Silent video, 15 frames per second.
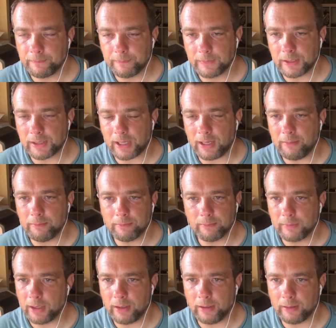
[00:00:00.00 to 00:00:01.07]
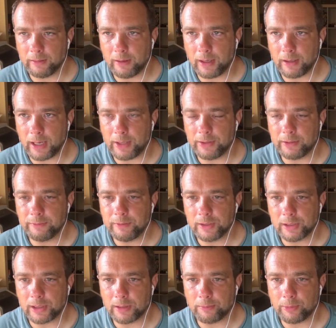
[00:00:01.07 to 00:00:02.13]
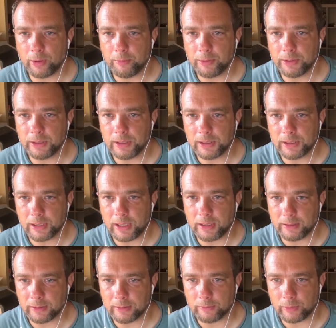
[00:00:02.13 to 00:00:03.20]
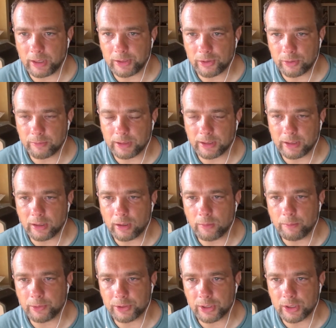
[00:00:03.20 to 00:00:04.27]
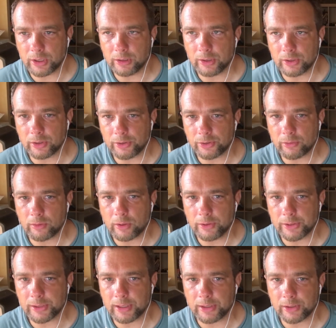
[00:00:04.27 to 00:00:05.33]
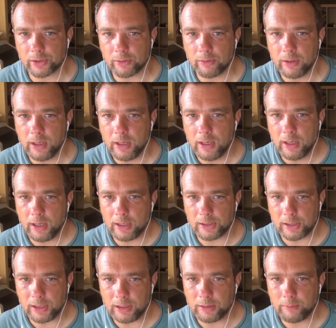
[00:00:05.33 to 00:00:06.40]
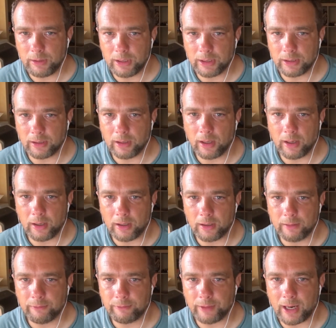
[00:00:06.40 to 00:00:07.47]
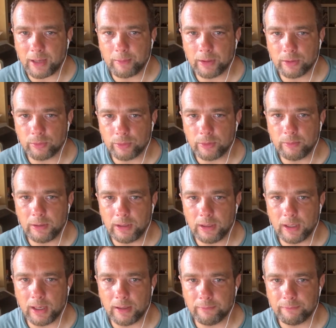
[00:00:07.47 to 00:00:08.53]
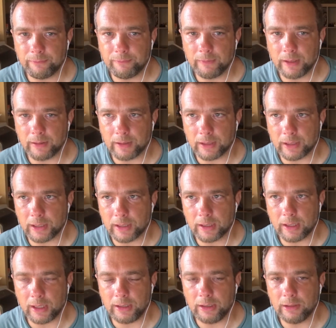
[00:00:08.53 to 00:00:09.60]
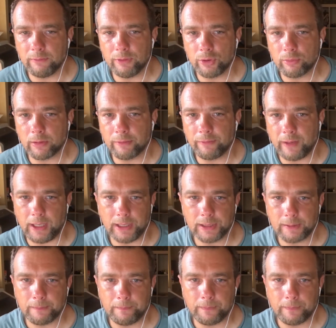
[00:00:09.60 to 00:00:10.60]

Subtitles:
the same other physical properties, and we assume that the composition is also constant. So a single mineral fragment would be an individual phase.